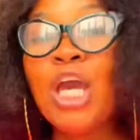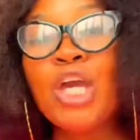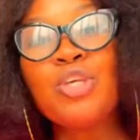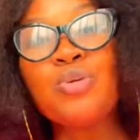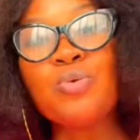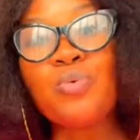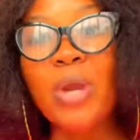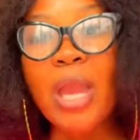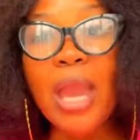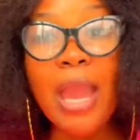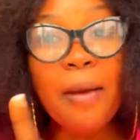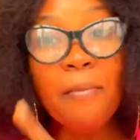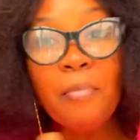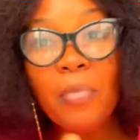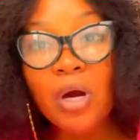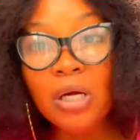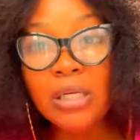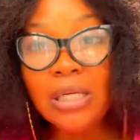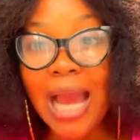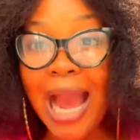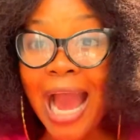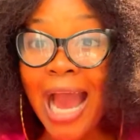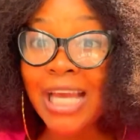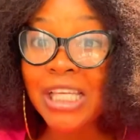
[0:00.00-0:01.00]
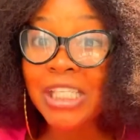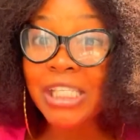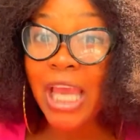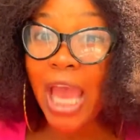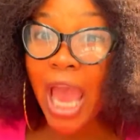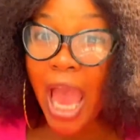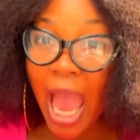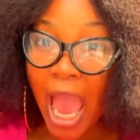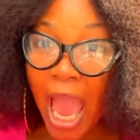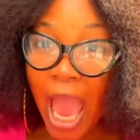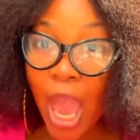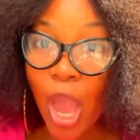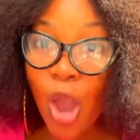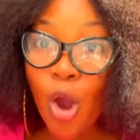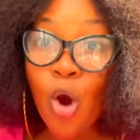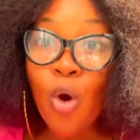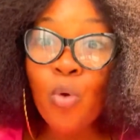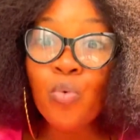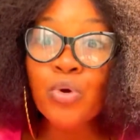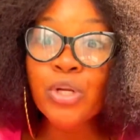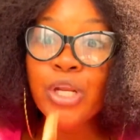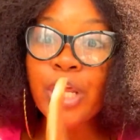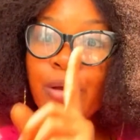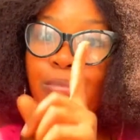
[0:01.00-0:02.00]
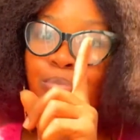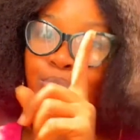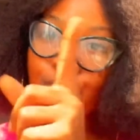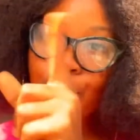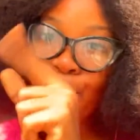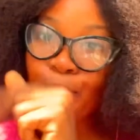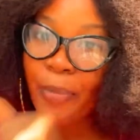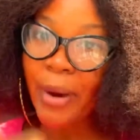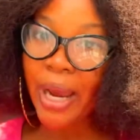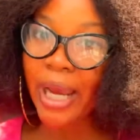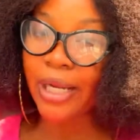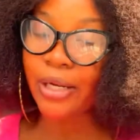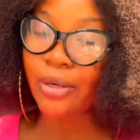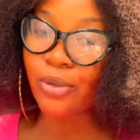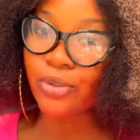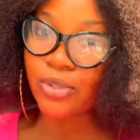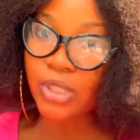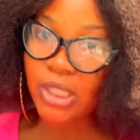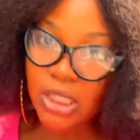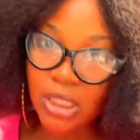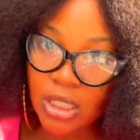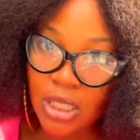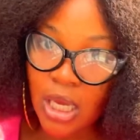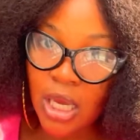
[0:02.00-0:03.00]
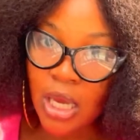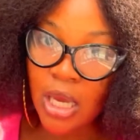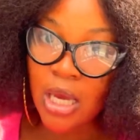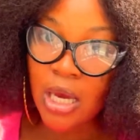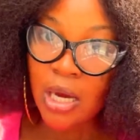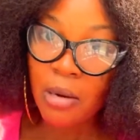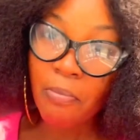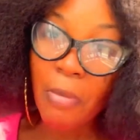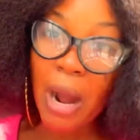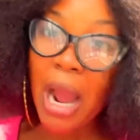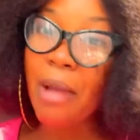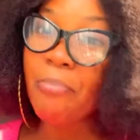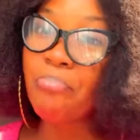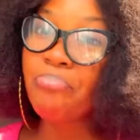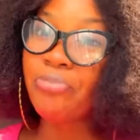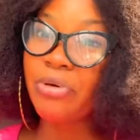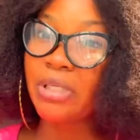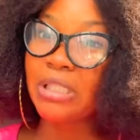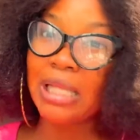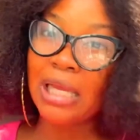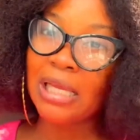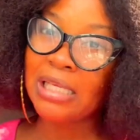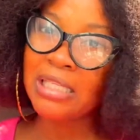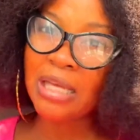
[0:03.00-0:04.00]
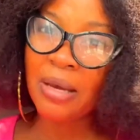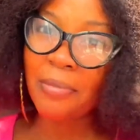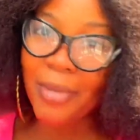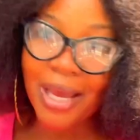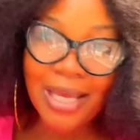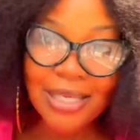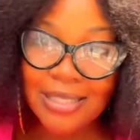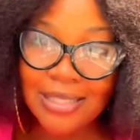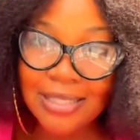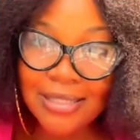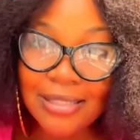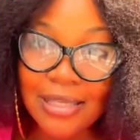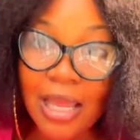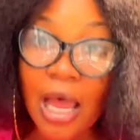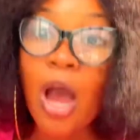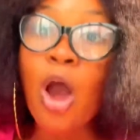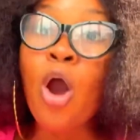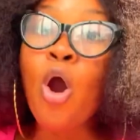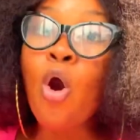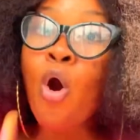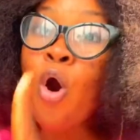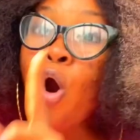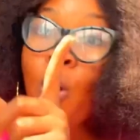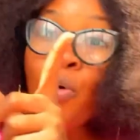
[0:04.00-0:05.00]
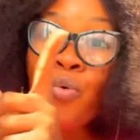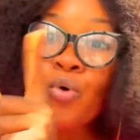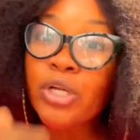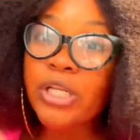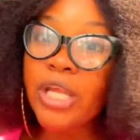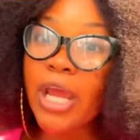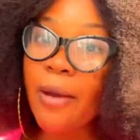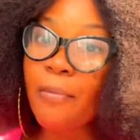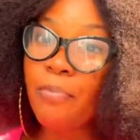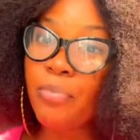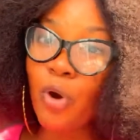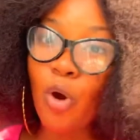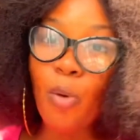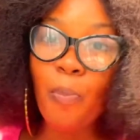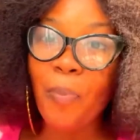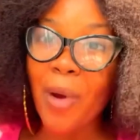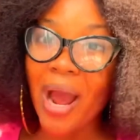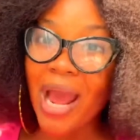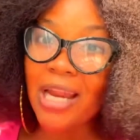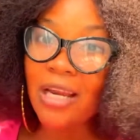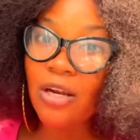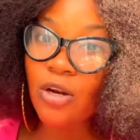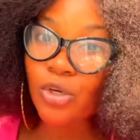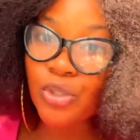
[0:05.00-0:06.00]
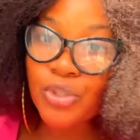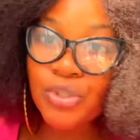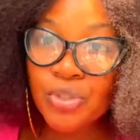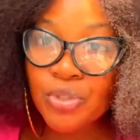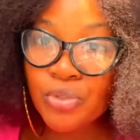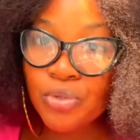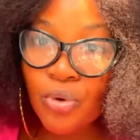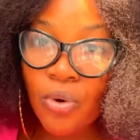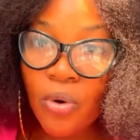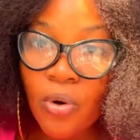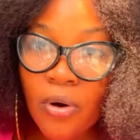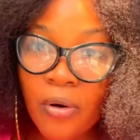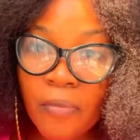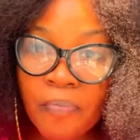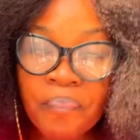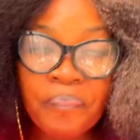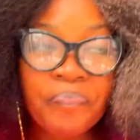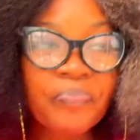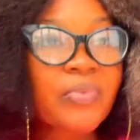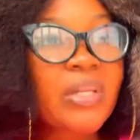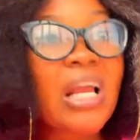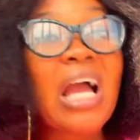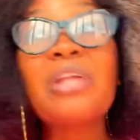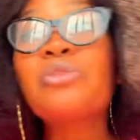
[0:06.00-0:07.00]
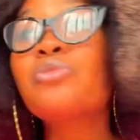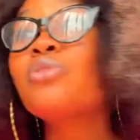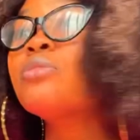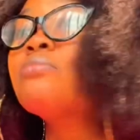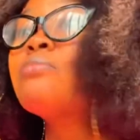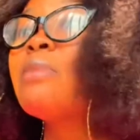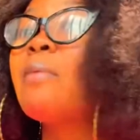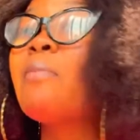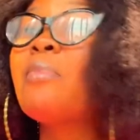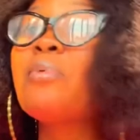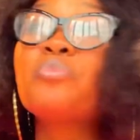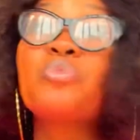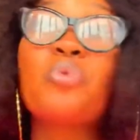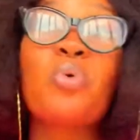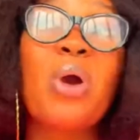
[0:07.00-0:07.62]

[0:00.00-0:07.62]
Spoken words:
you hear money. Ashe, or would they blow pilots? My brothers and my sister, or would they blow pilots? Yo, I told my mom to